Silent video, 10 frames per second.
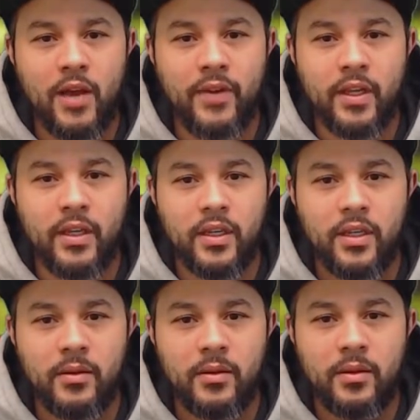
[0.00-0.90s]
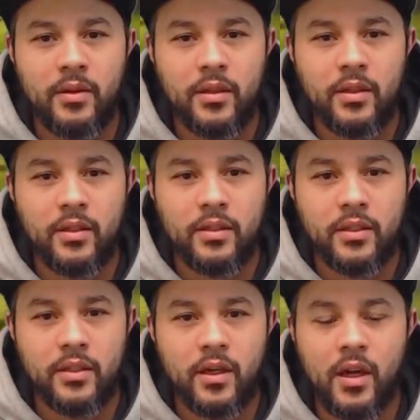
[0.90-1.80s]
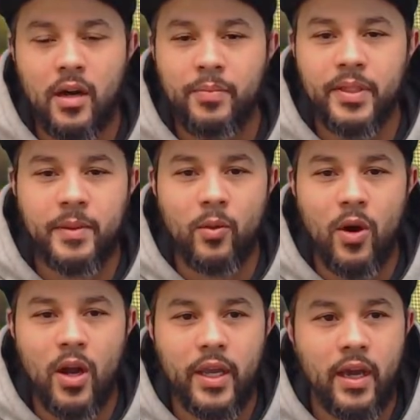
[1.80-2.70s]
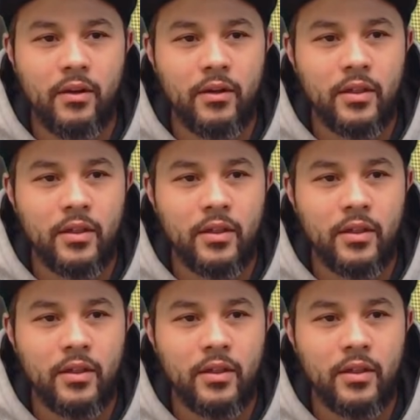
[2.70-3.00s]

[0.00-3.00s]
it. Oh, please be a walkout.